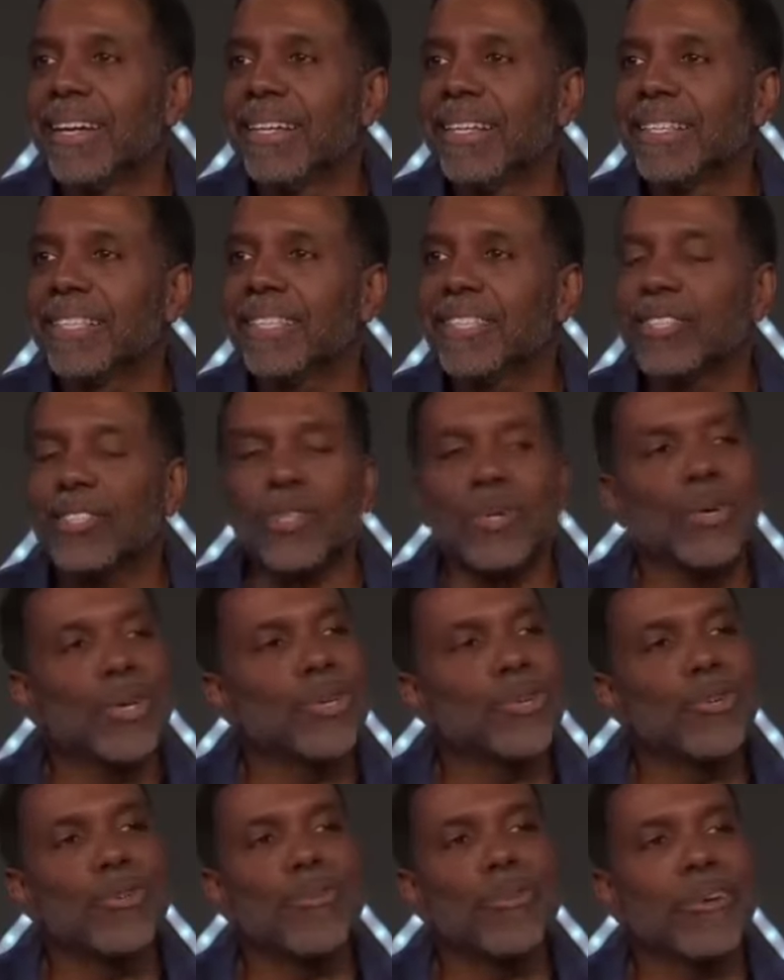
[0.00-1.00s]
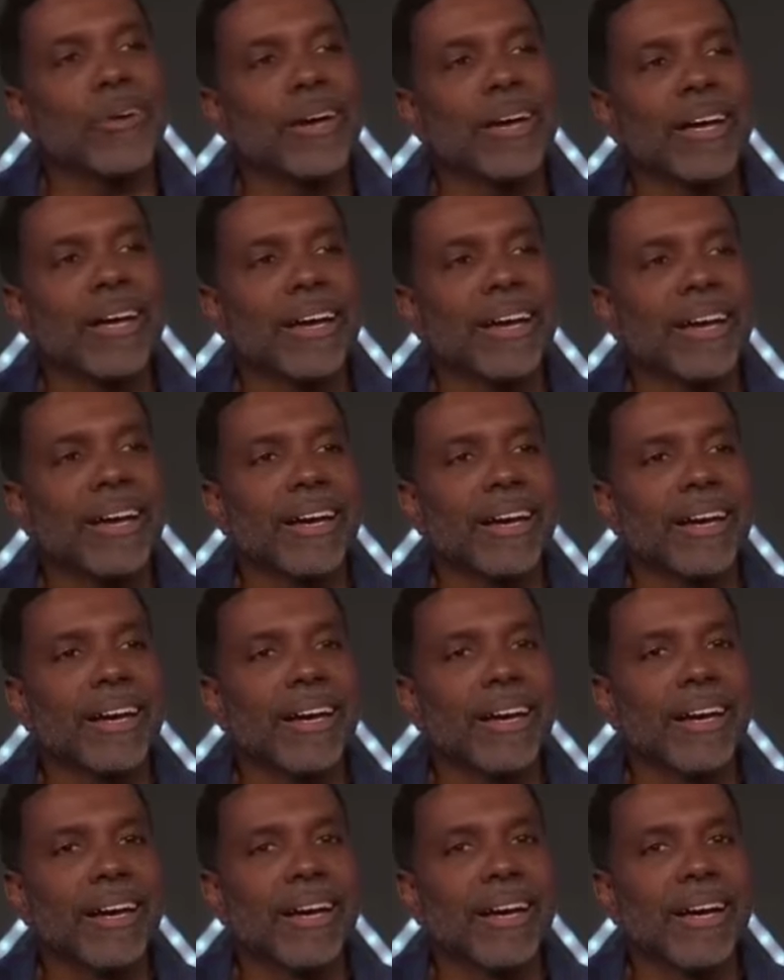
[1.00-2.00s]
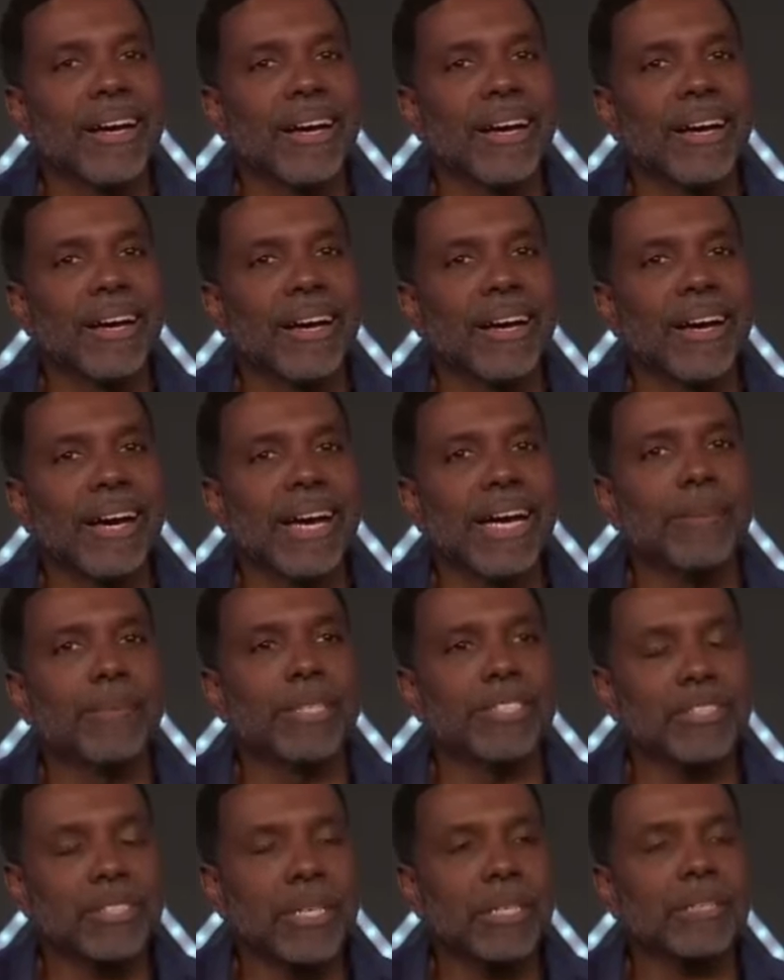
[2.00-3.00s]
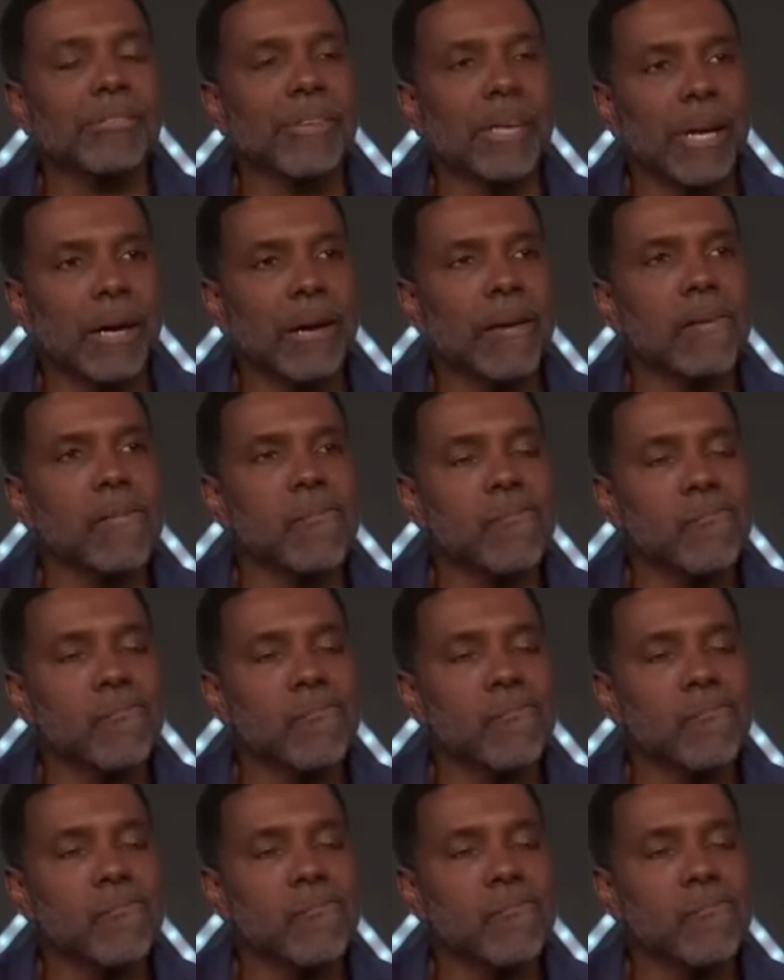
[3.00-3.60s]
This is so cool, boy. I am a son of God.